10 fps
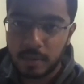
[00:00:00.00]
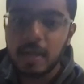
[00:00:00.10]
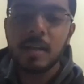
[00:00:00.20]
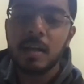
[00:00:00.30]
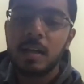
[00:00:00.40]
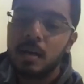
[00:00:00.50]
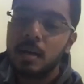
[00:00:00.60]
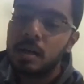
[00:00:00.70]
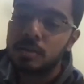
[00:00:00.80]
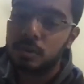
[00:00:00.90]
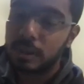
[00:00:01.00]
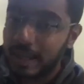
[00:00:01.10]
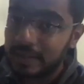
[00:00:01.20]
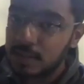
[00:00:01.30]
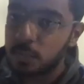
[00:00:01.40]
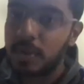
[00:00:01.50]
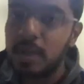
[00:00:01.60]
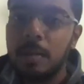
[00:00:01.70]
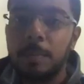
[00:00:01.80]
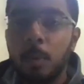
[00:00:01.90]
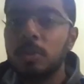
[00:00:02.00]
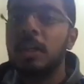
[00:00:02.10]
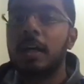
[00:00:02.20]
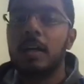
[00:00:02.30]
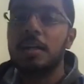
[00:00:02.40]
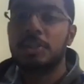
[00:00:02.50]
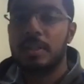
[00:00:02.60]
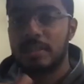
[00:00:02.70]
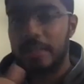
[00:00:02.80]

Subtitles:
right? So the cases where both the condition is